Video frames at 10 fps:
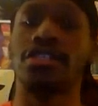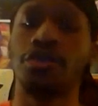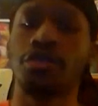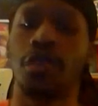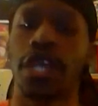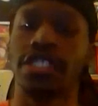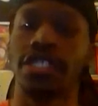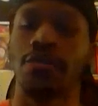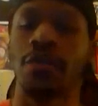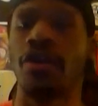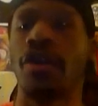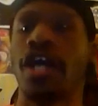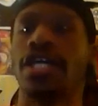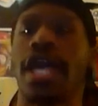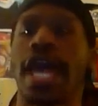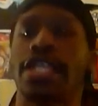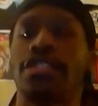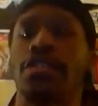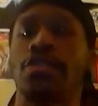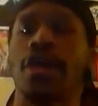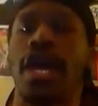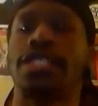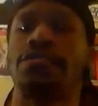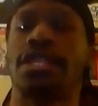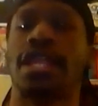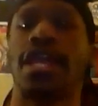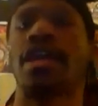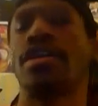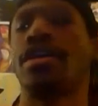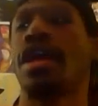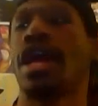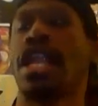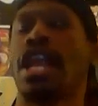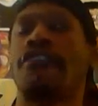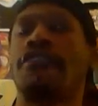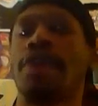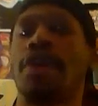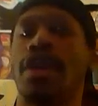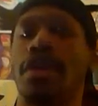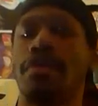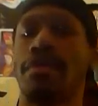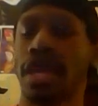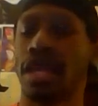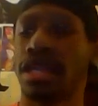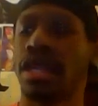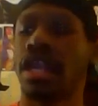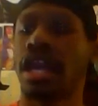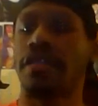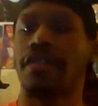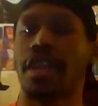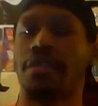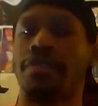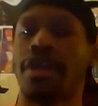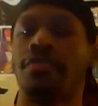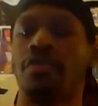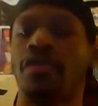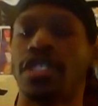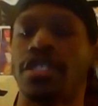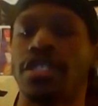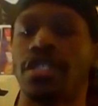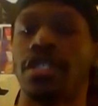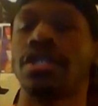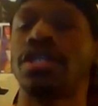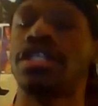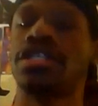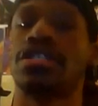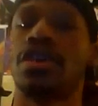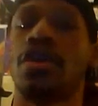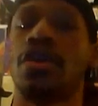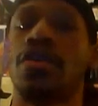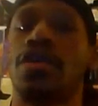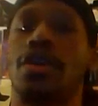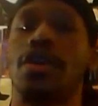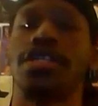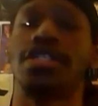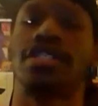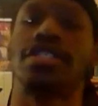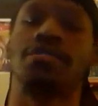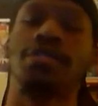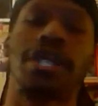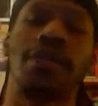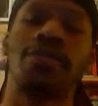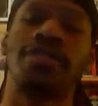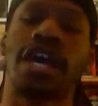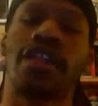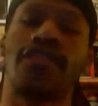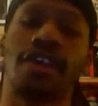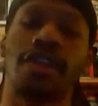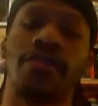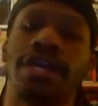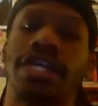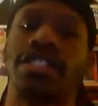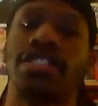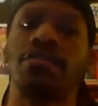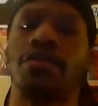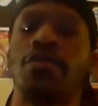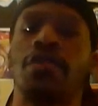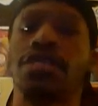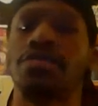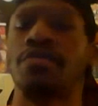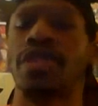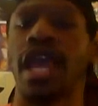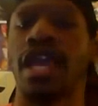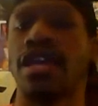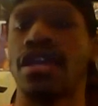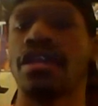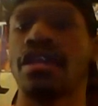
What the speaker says: too crazy. Wano Act 2 has been like a lot of build up and a lot of like plot progression. So, you know, this chapter is kind of funny. We got to see what Queen's like.